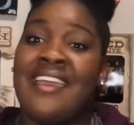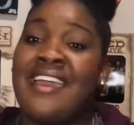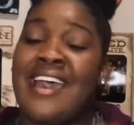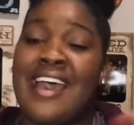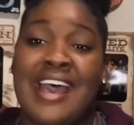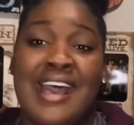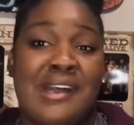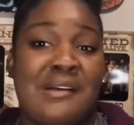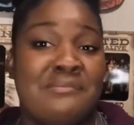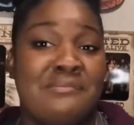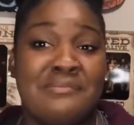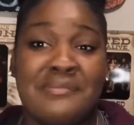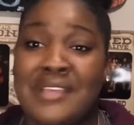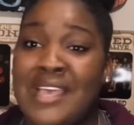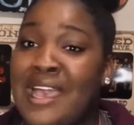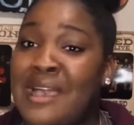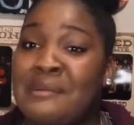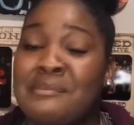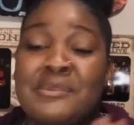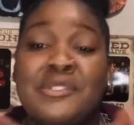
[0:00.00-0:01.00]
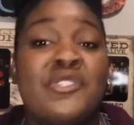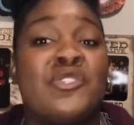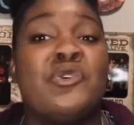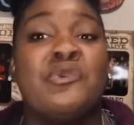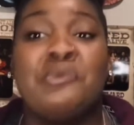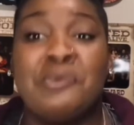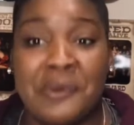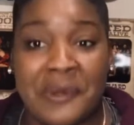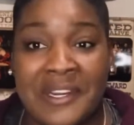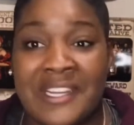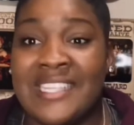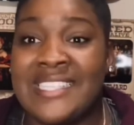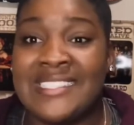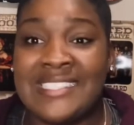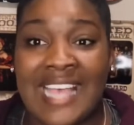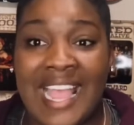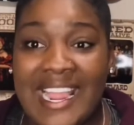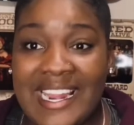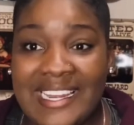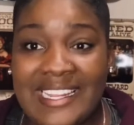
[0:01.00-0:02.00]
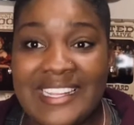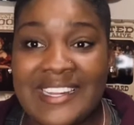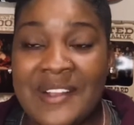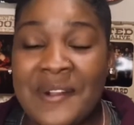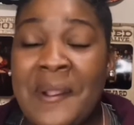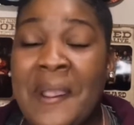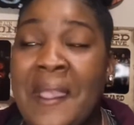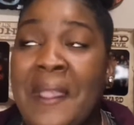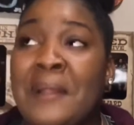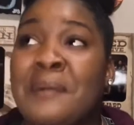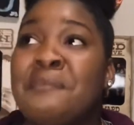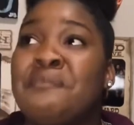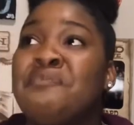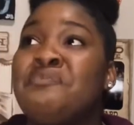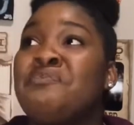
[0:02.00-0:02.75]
I'm super excited, okay?